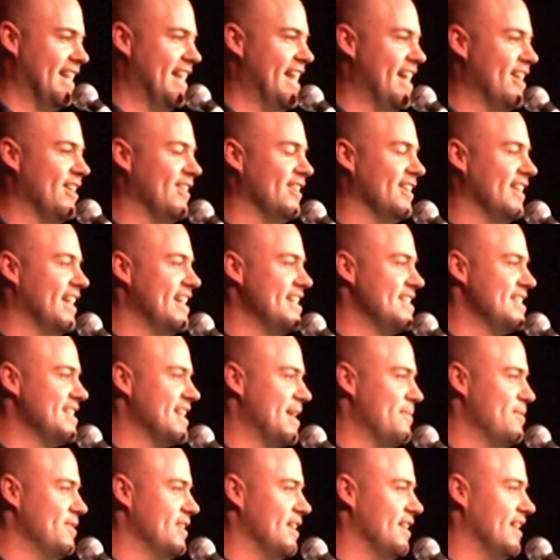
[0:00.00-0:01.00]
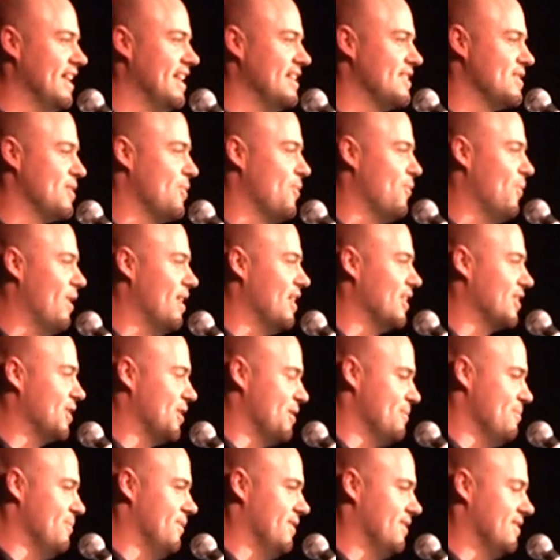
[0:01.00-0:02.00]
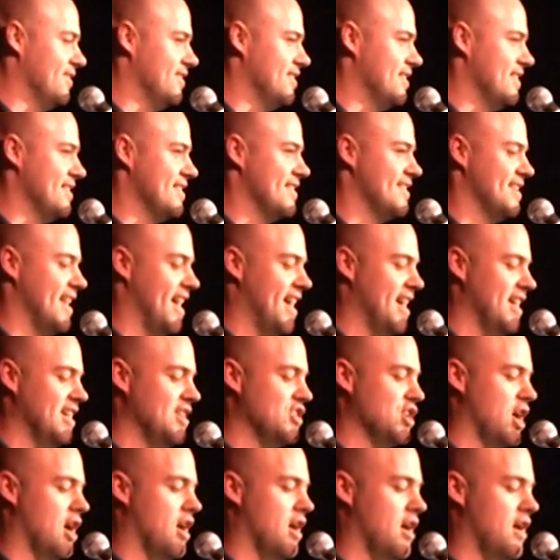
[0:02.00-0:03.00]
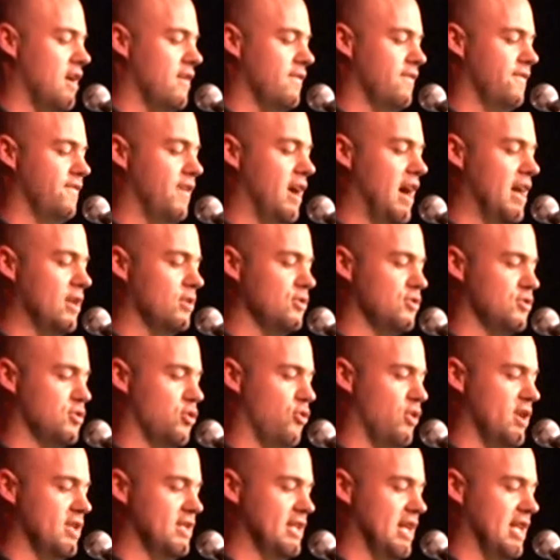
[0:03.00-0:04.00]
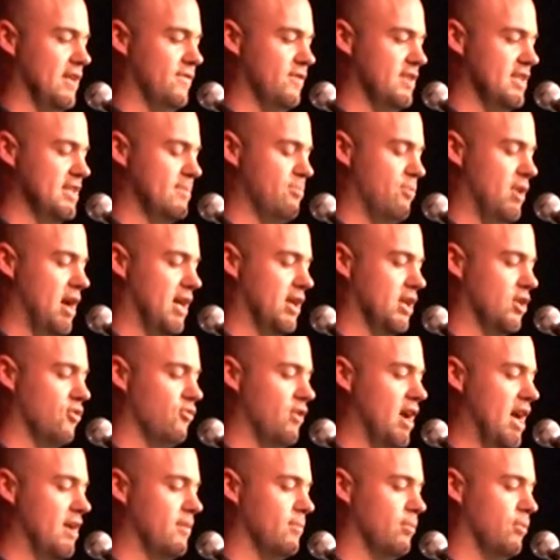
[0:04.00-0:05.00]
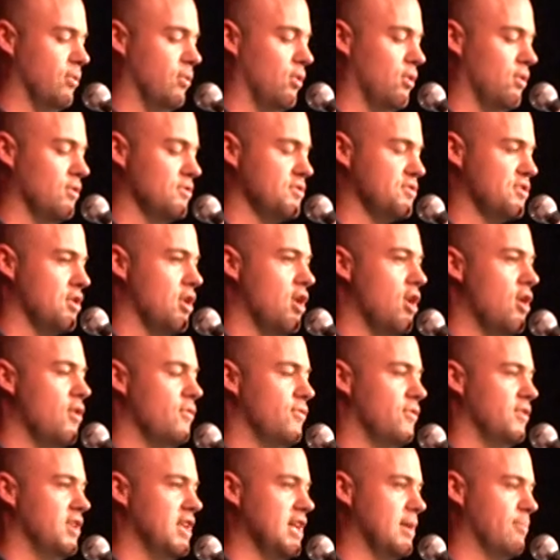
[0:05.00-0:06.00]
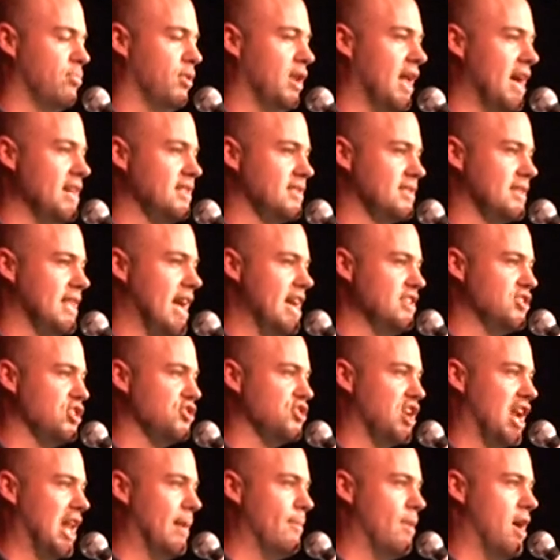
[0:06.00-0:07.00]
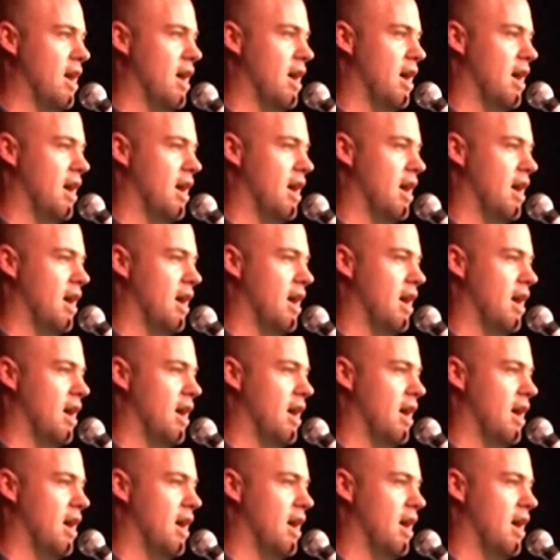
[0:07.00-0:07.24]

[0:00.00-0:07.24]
Now, ladies and gentlemen, let's welcome to the stage our final storyteller for this bracket. Round of applause for Nick Place, ladies and gentlemen.